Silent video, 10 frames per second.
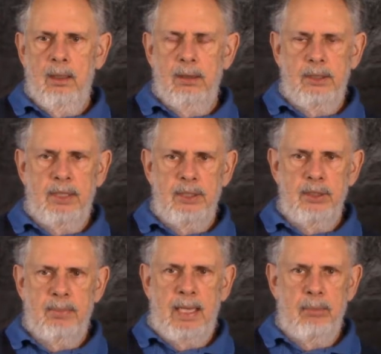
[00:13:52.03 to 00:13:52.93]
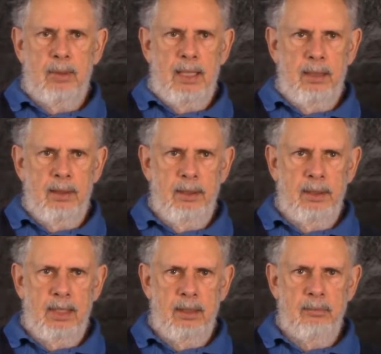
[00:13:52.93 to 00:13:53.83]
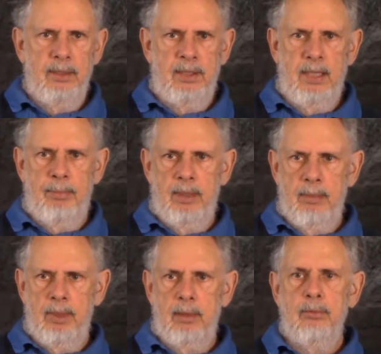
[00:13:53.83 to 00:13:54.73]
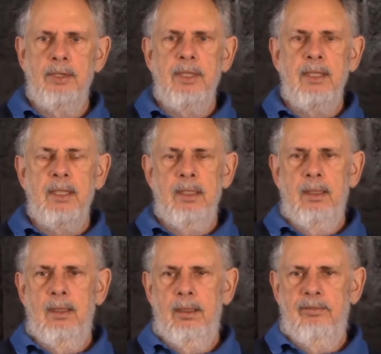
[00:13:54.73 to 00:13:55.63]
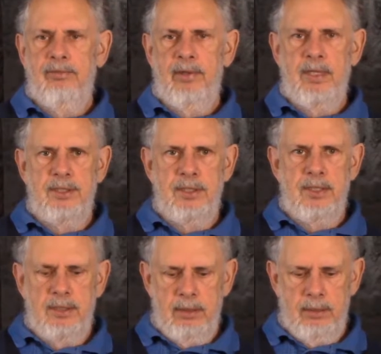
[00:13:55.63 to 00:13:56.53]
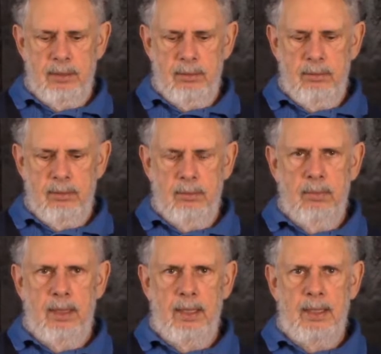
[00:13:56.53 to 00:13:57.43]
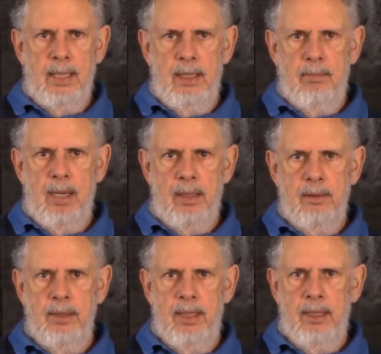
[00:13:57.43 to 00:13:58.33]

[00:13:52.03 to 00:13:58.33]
So get your Bible out and kind of read that. But I'm going to rephrase this into my kind of modern day